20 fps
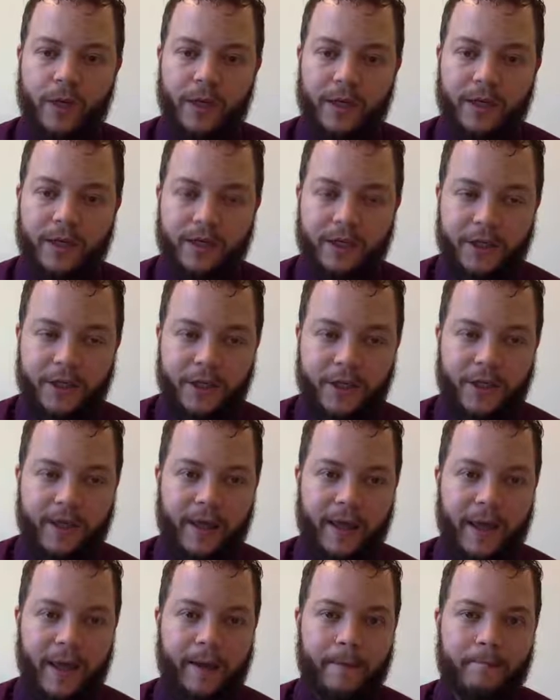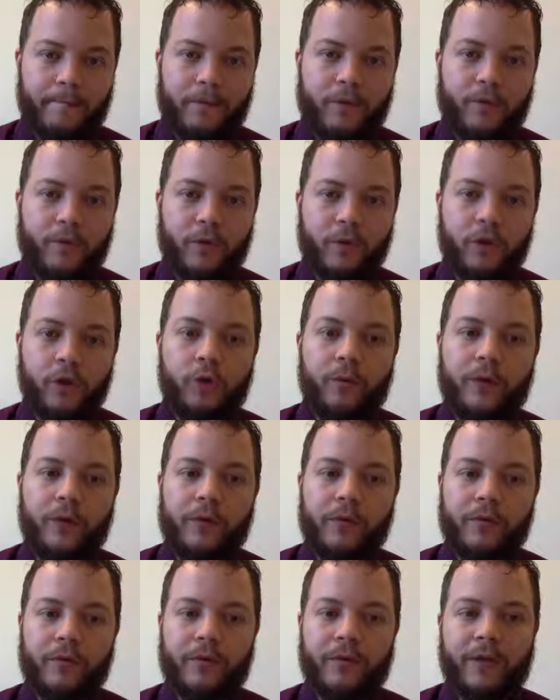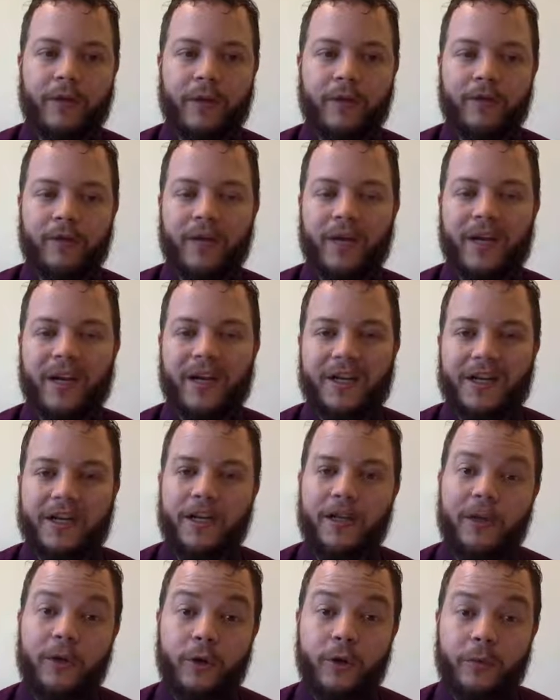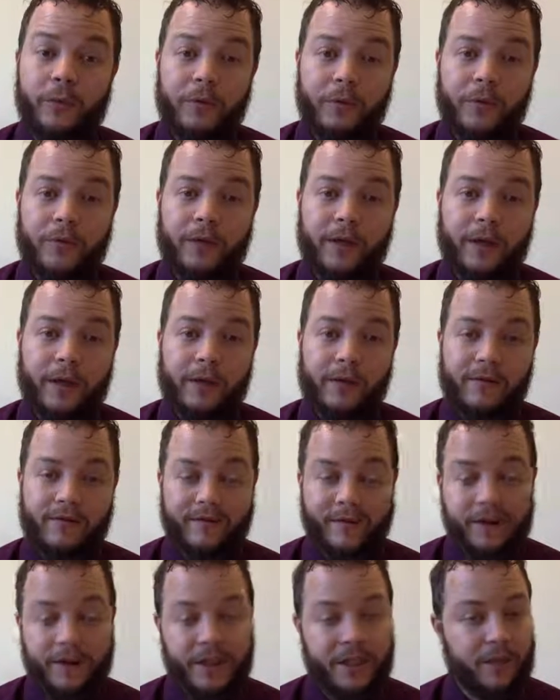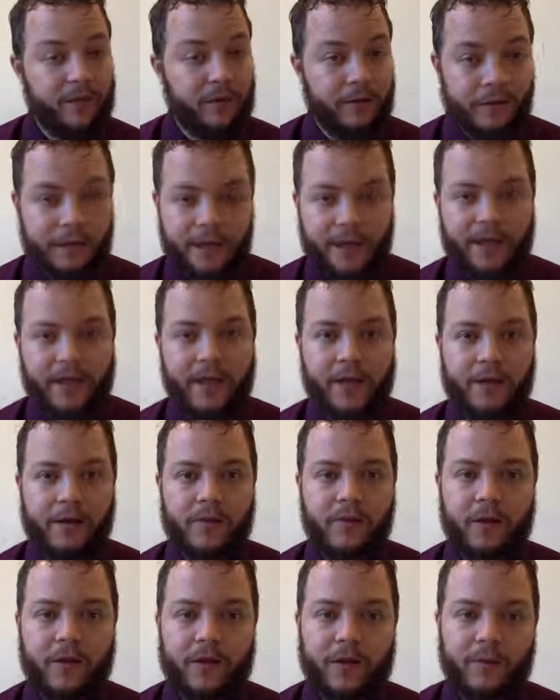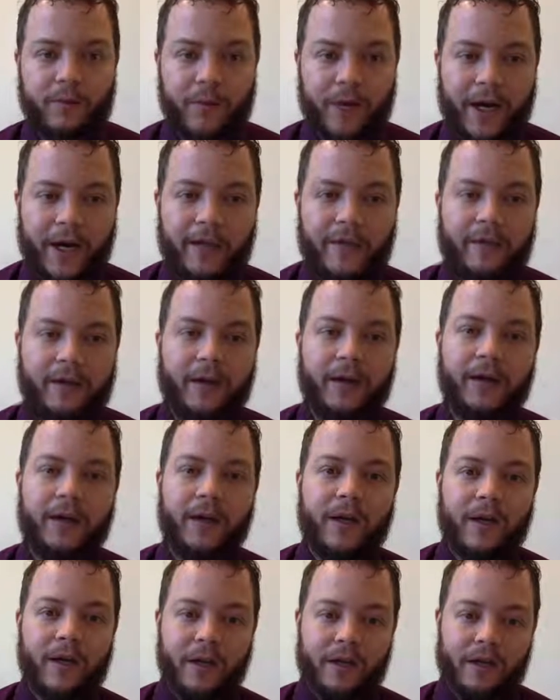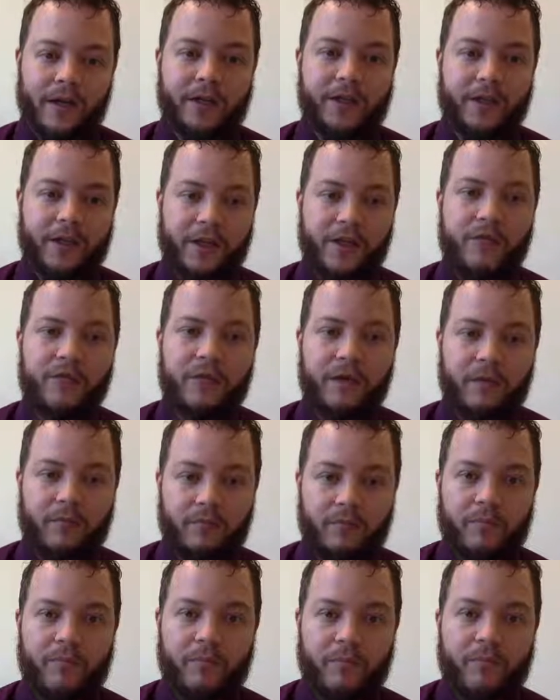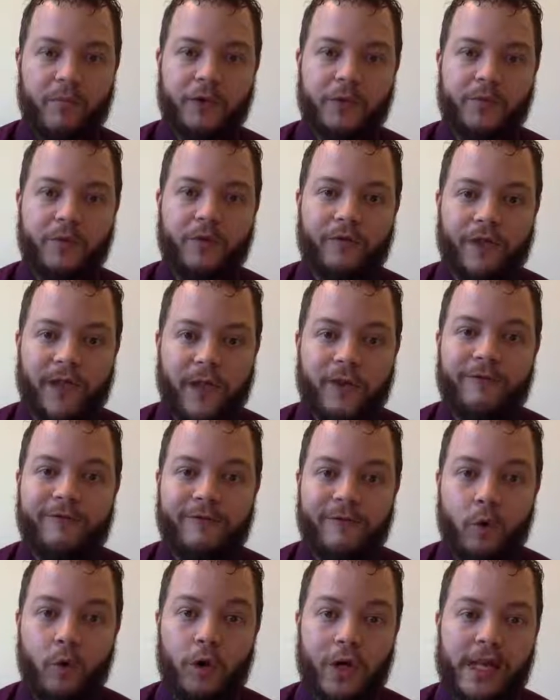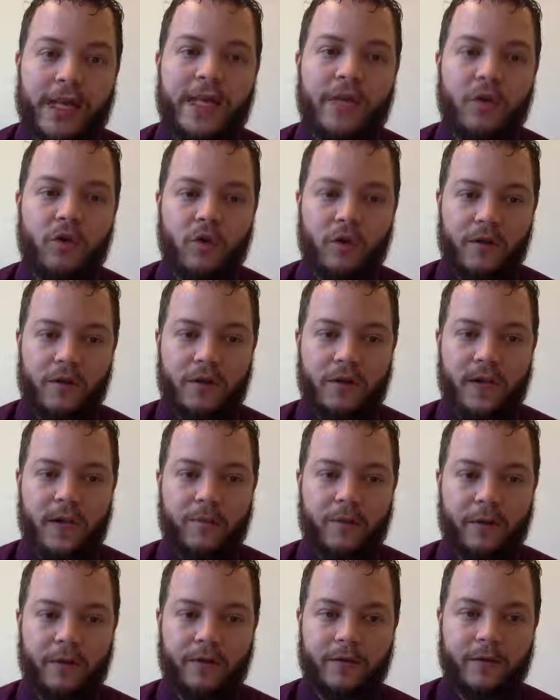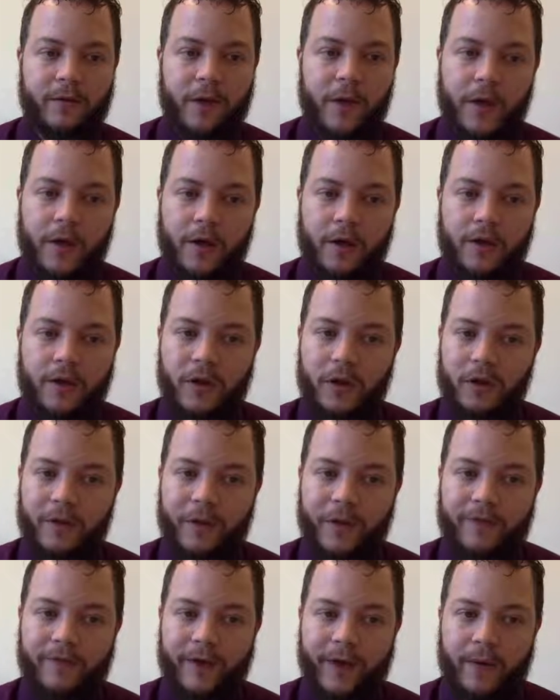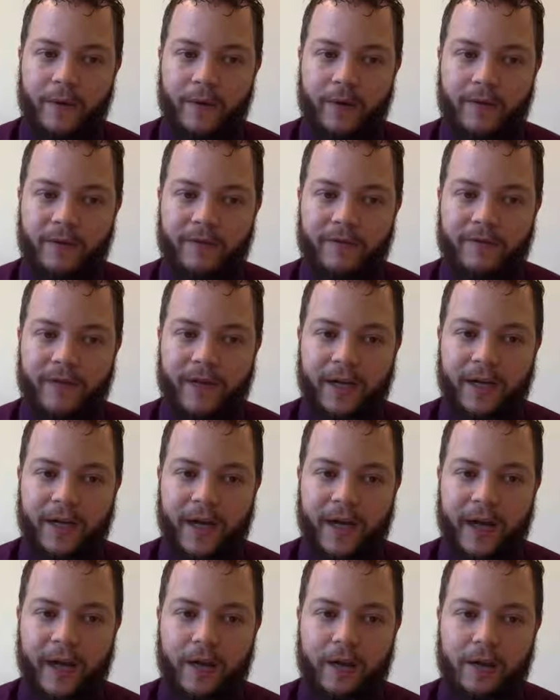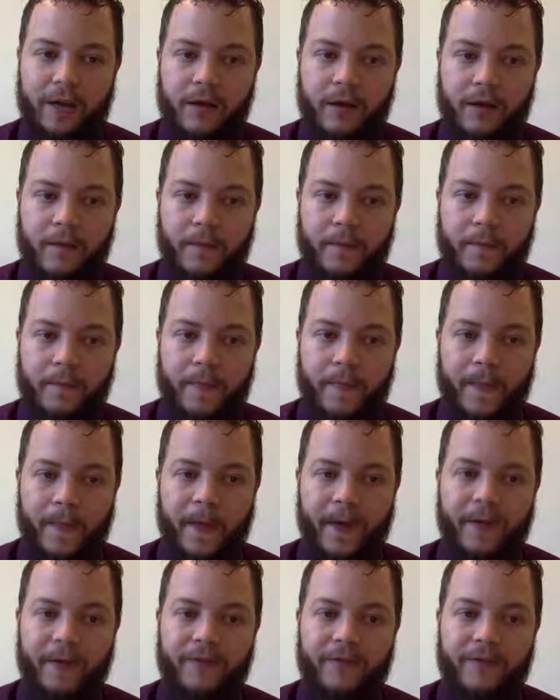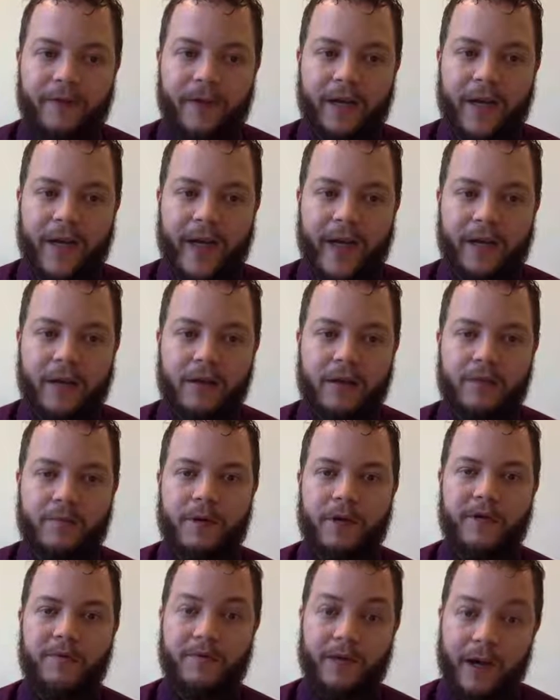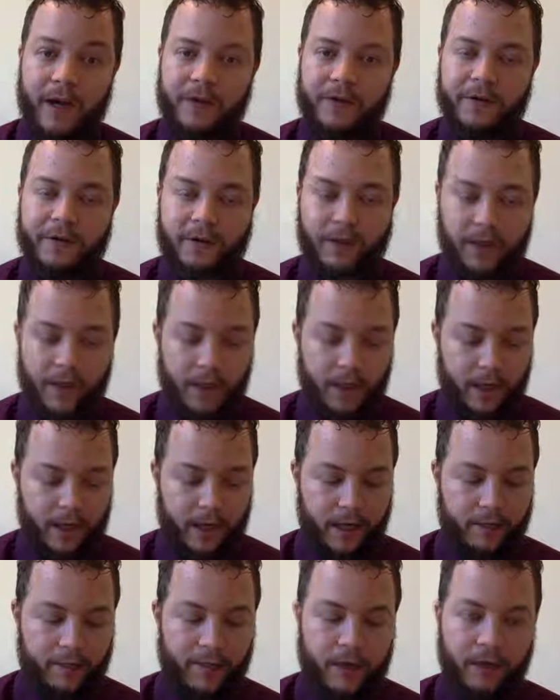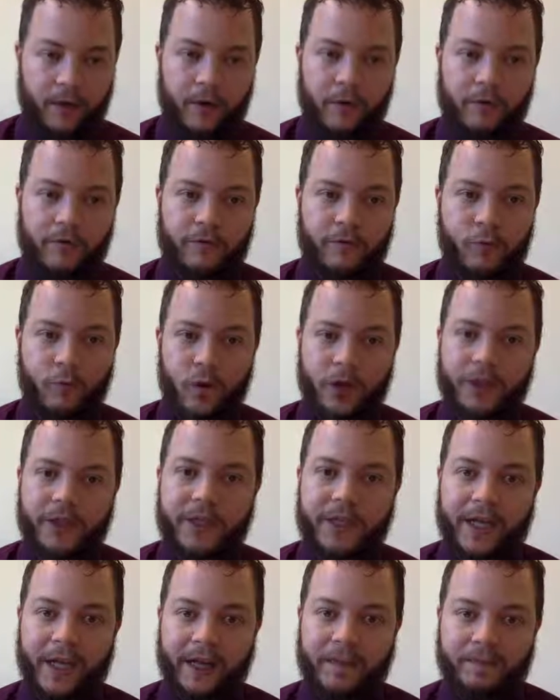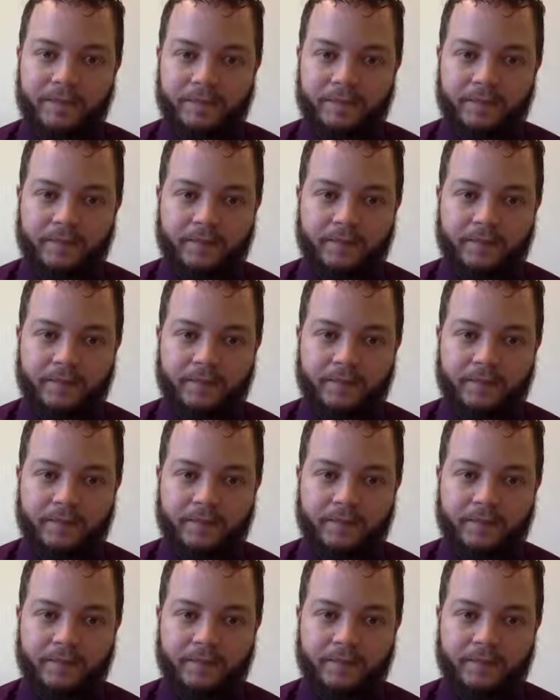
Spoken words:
in addition to that, if we're looping through things, we can actually loop through things in very similar syntax to we did in Python. It's actually using much more of like a for each statement. So if I were to define x here, I can define x to be a vector that goes from 1 to 10